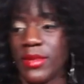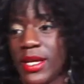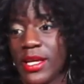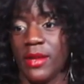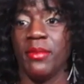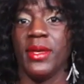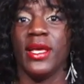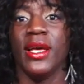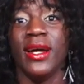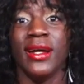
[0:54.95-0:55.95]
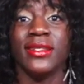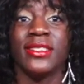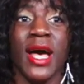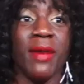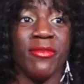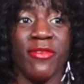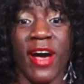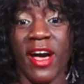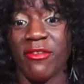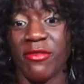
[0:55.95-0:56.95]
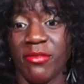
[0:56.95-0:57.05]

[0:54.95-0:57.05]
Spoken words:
It can be top 5